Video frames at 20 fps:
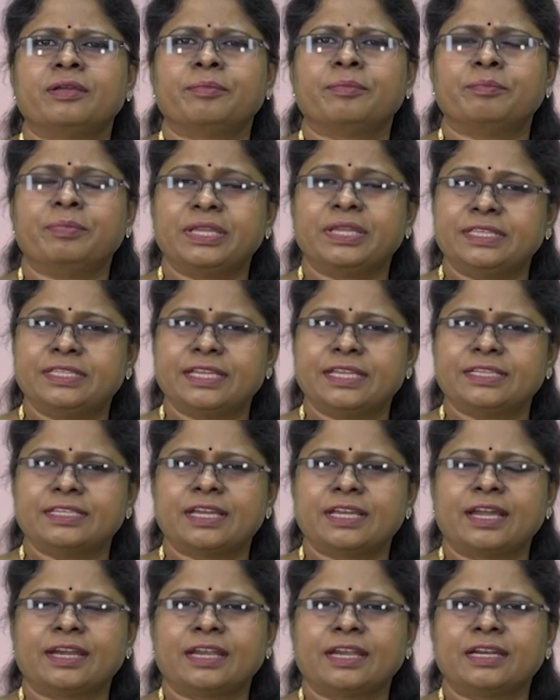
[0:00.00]
big
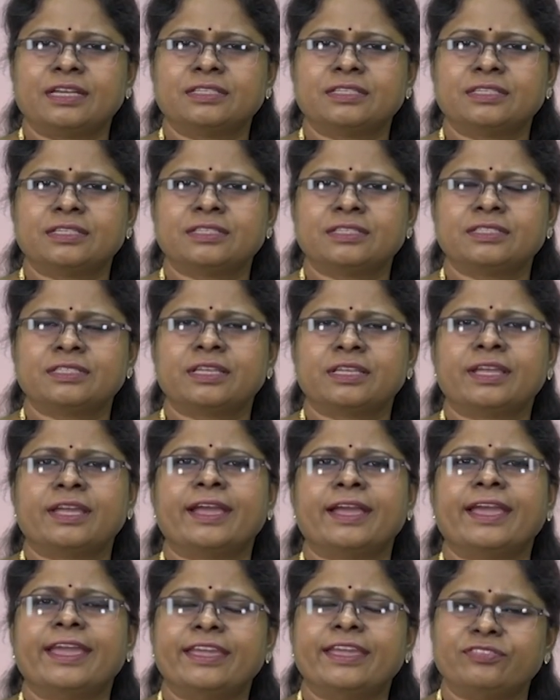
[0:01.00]
data analysis,
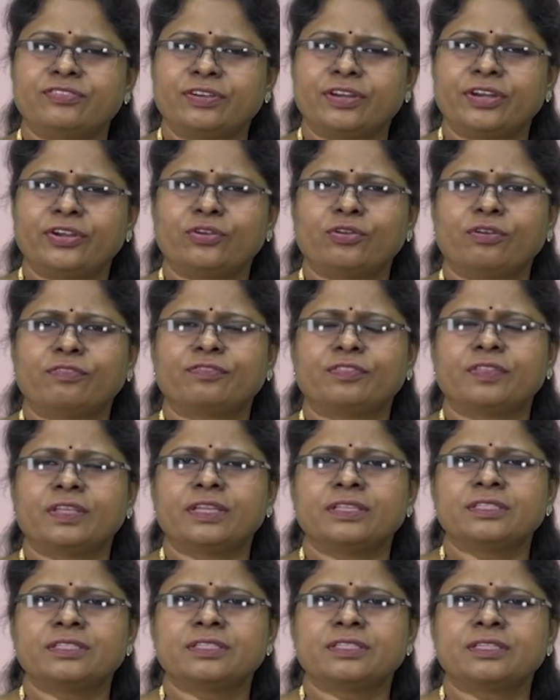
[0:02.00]
Internet of
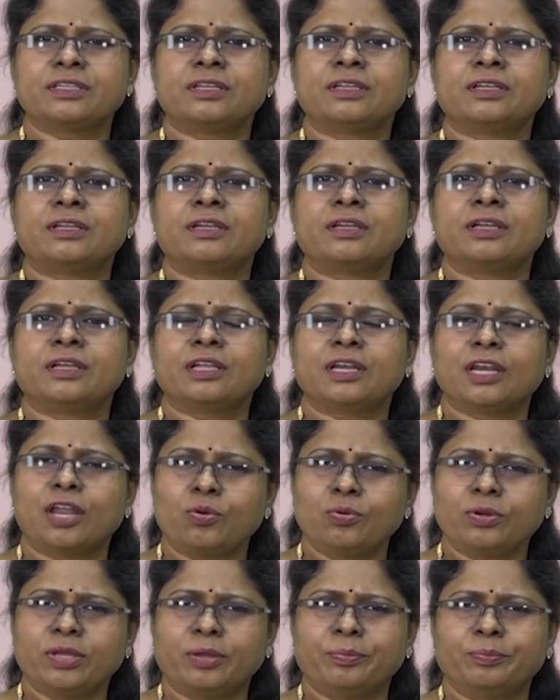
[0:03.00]
Things,
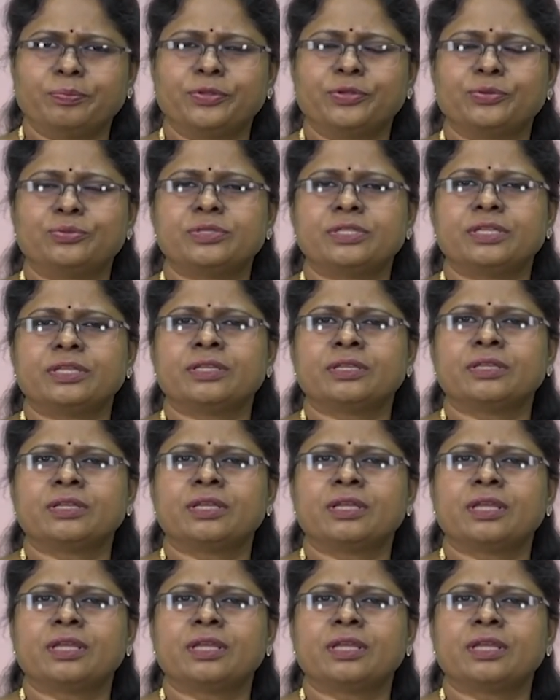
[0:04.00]
cloud computing,